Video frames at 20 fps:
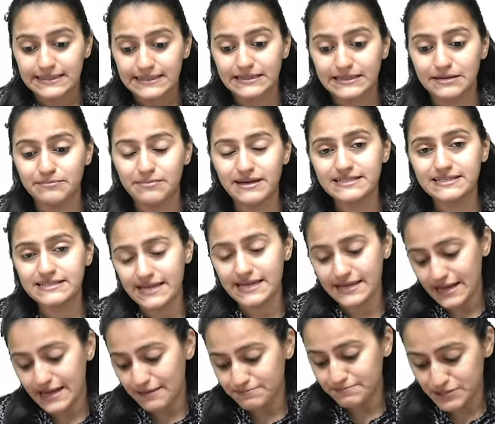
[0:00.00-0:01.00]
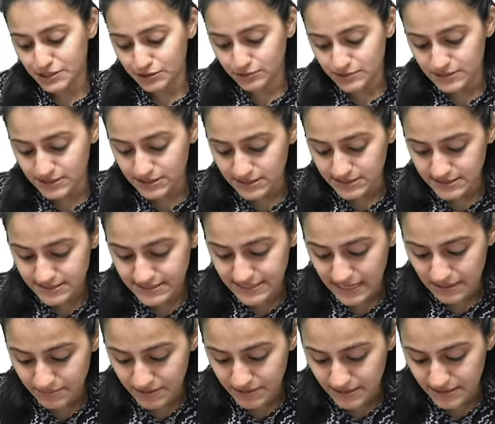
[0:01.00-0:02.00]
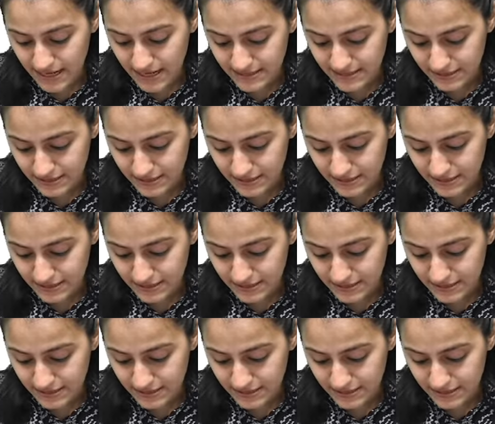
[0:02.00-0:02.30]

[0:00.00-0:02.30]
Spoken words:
The Medsynapse users, tell me that,